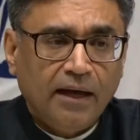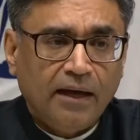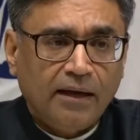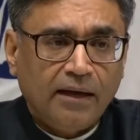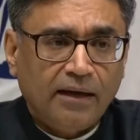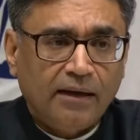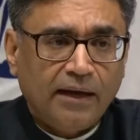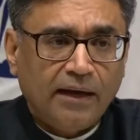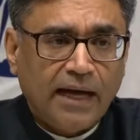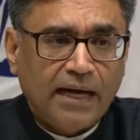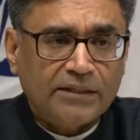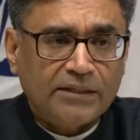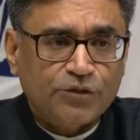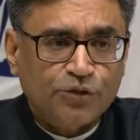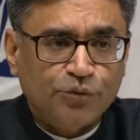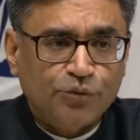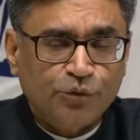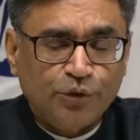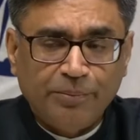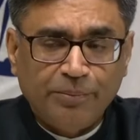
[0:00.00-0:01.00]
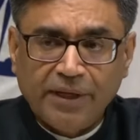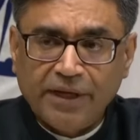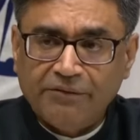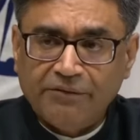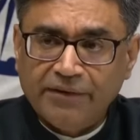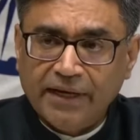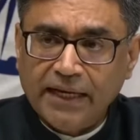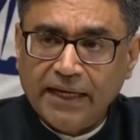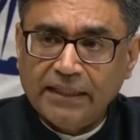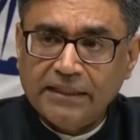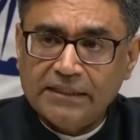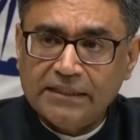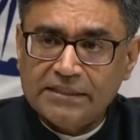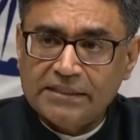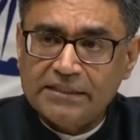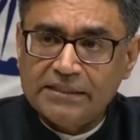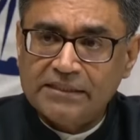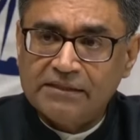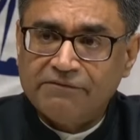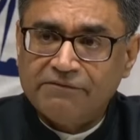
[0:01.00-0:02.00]
As you would be aware,
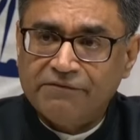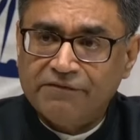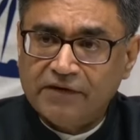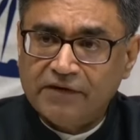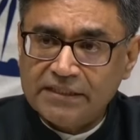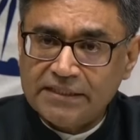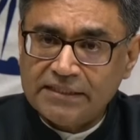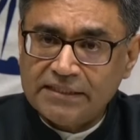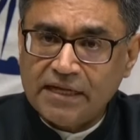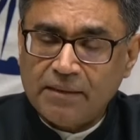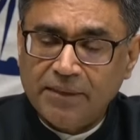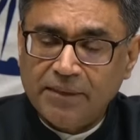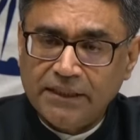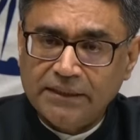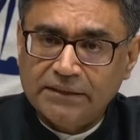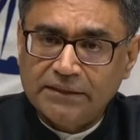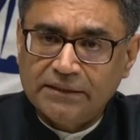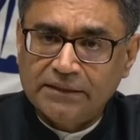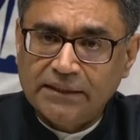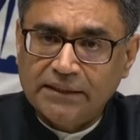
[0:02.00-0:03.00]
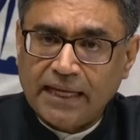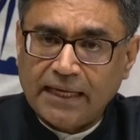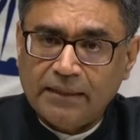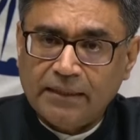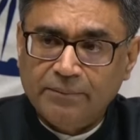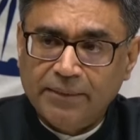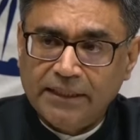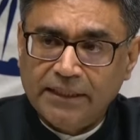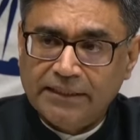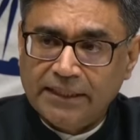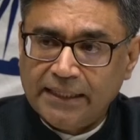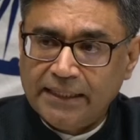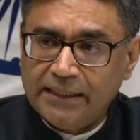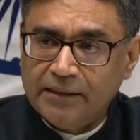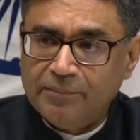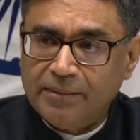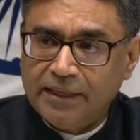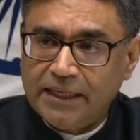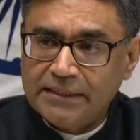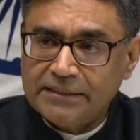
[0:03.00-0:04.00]
this is the first summit that will be
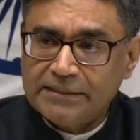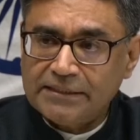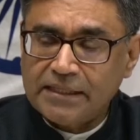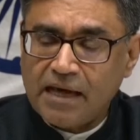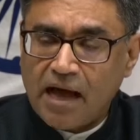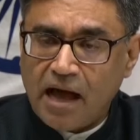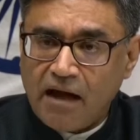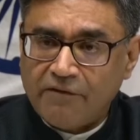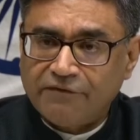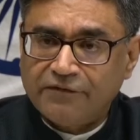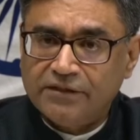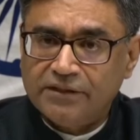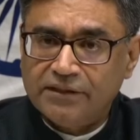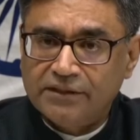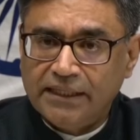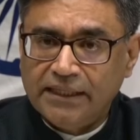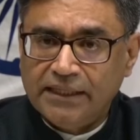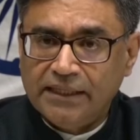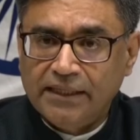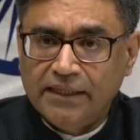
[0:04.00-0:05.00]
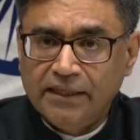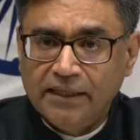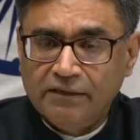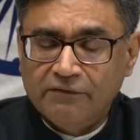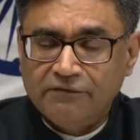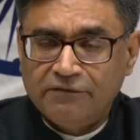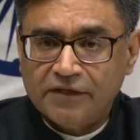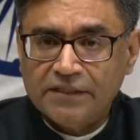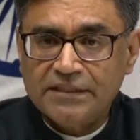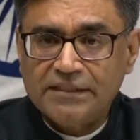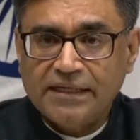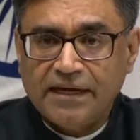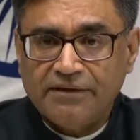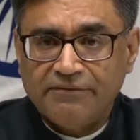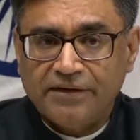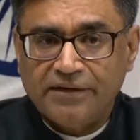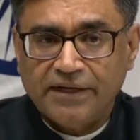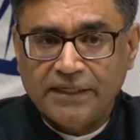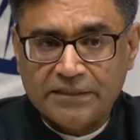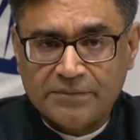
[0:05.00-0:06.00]
taking place after the first
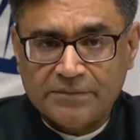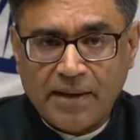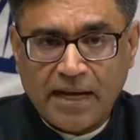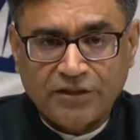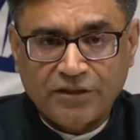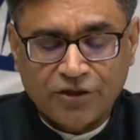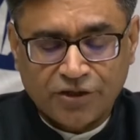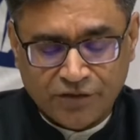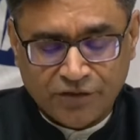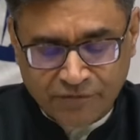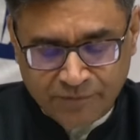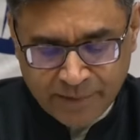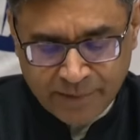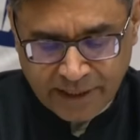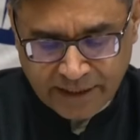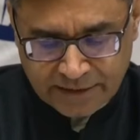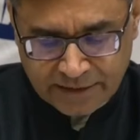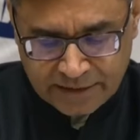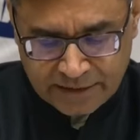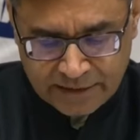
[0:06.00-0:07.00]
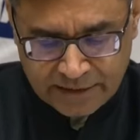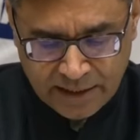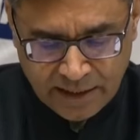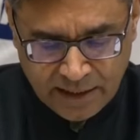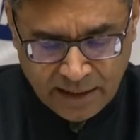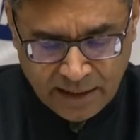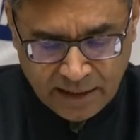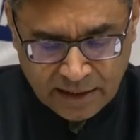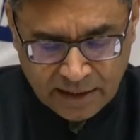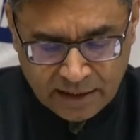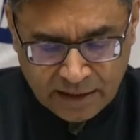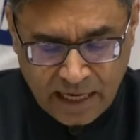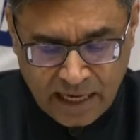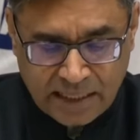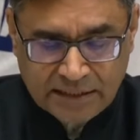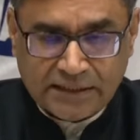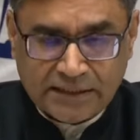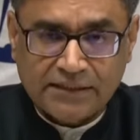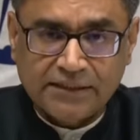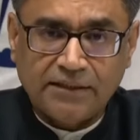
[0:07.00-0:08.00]
ever expansion of BRICS
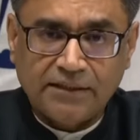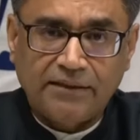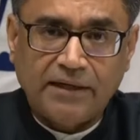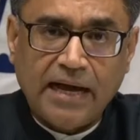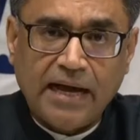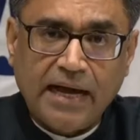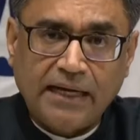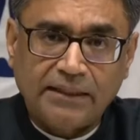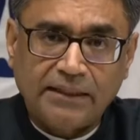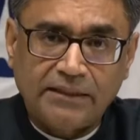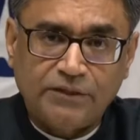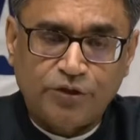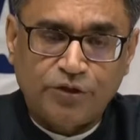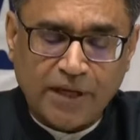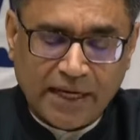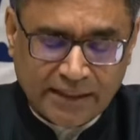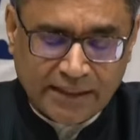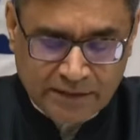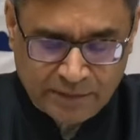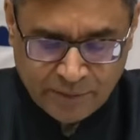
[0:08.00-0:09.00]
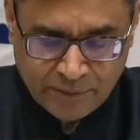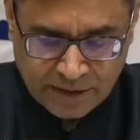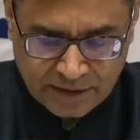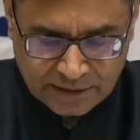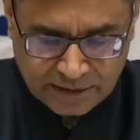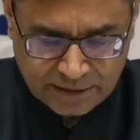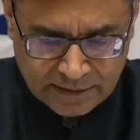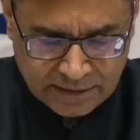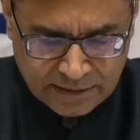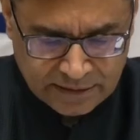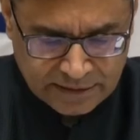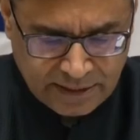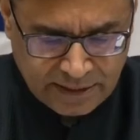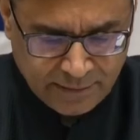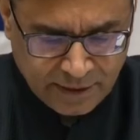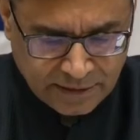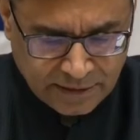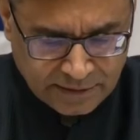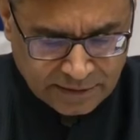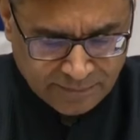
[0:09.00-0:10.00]
last year at the Johannesburg
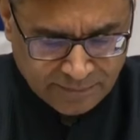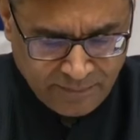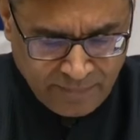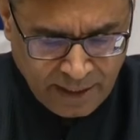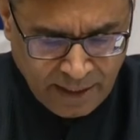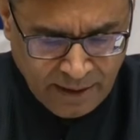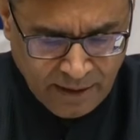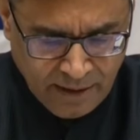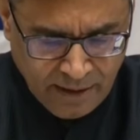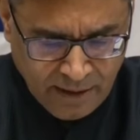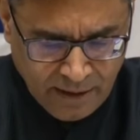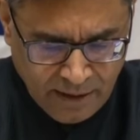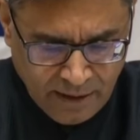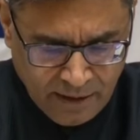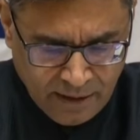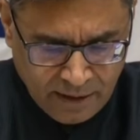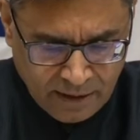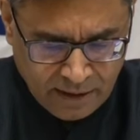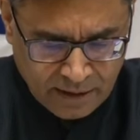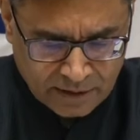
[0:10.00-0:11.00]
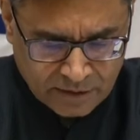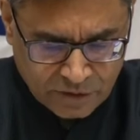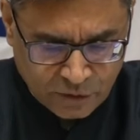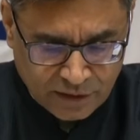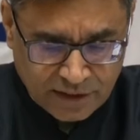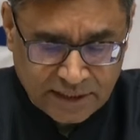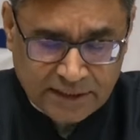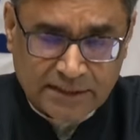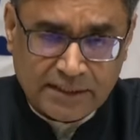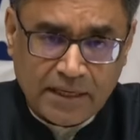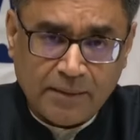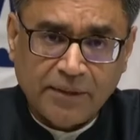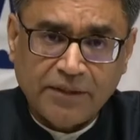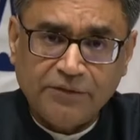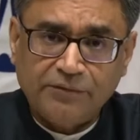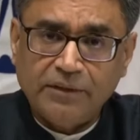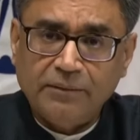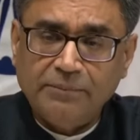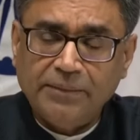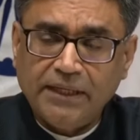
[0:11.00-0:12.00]
summit. So this
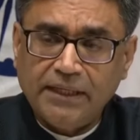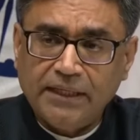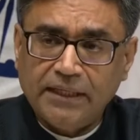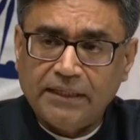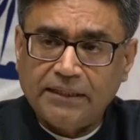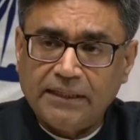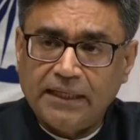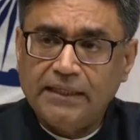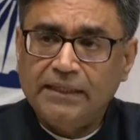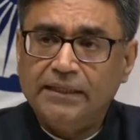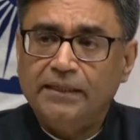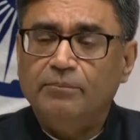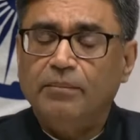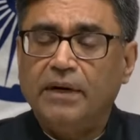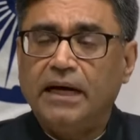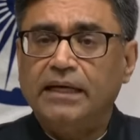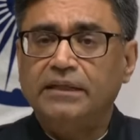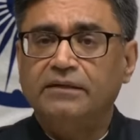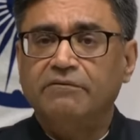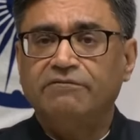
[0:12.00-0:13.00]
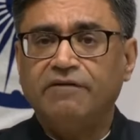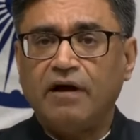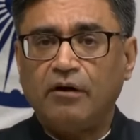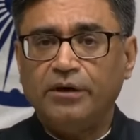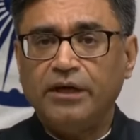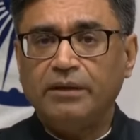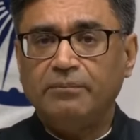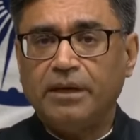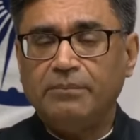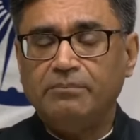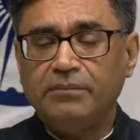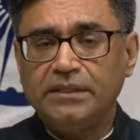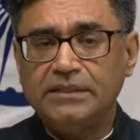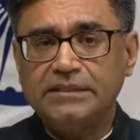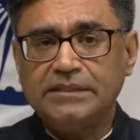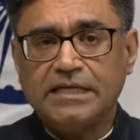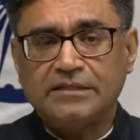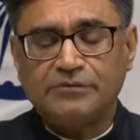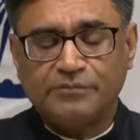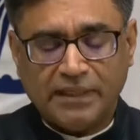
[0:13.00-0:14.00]
summit will be attended by the founding
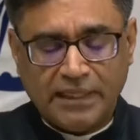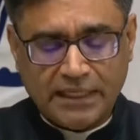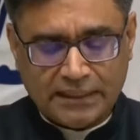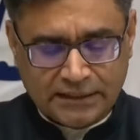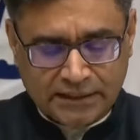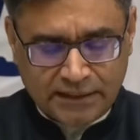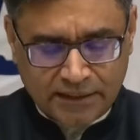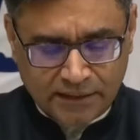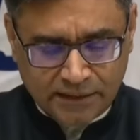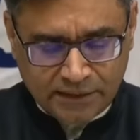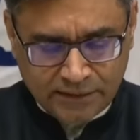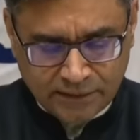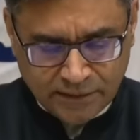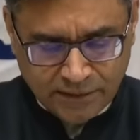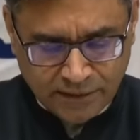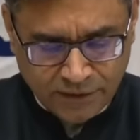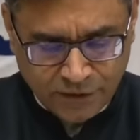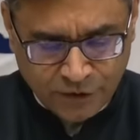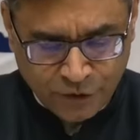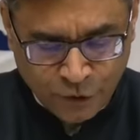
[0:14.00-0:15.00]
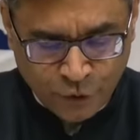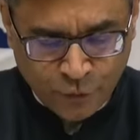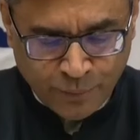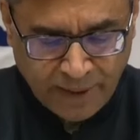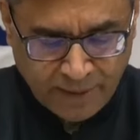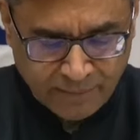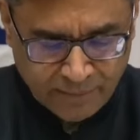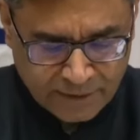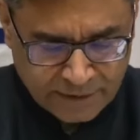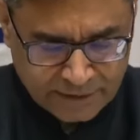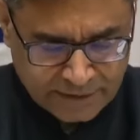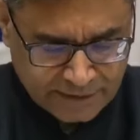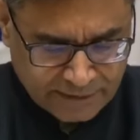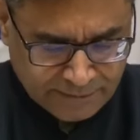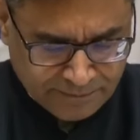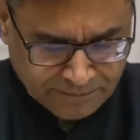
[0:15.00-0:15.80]
members as well as the new members.